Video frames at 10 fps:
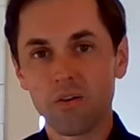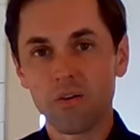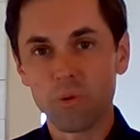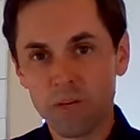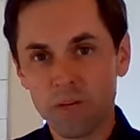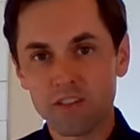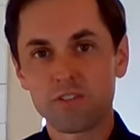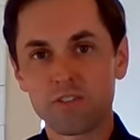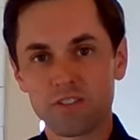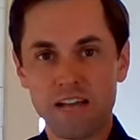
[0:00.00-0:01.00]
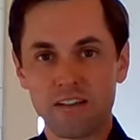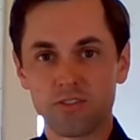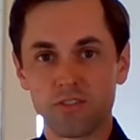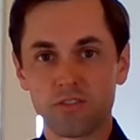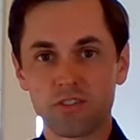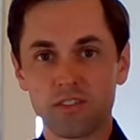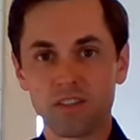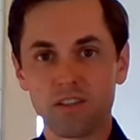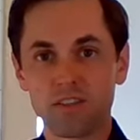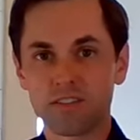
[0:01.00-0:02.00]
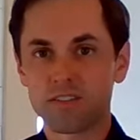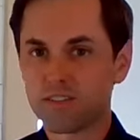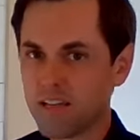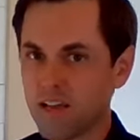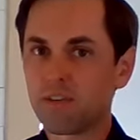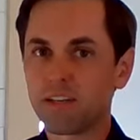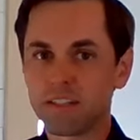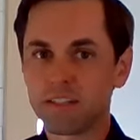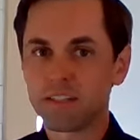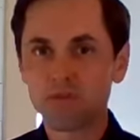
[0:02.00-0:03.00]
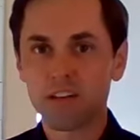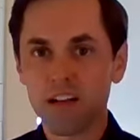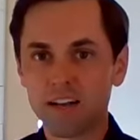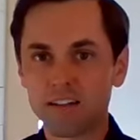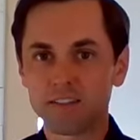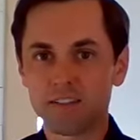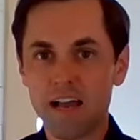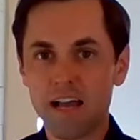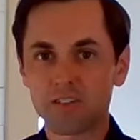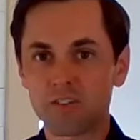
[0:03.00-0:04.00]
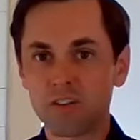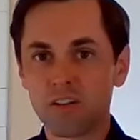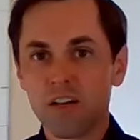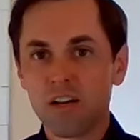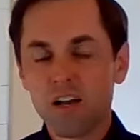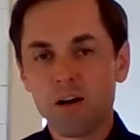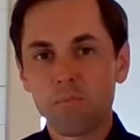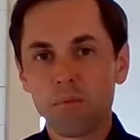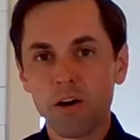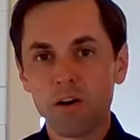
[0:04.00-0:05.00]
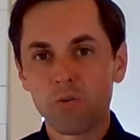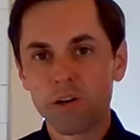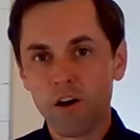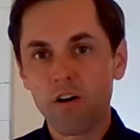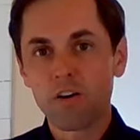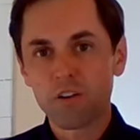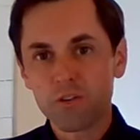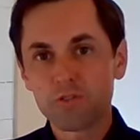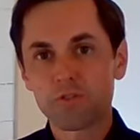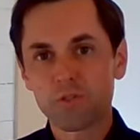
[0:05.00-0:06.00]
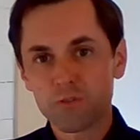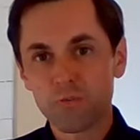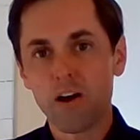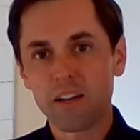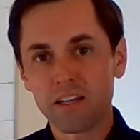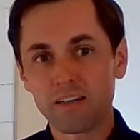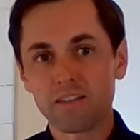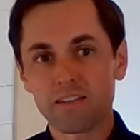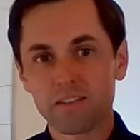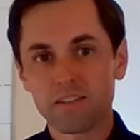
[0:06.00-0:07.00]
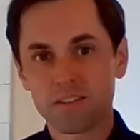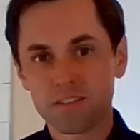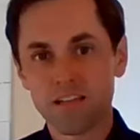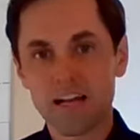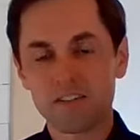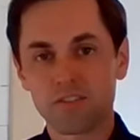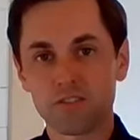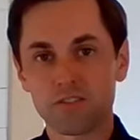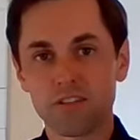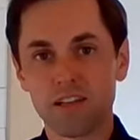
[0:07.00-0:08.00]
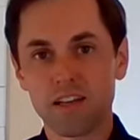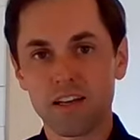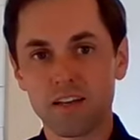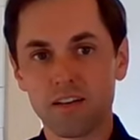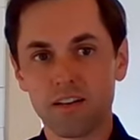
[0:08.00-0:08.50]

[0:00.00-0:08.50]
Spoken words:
We've been through disasters. You know, this is definitely a different kind of disaster, but we are used to responding to disasters, and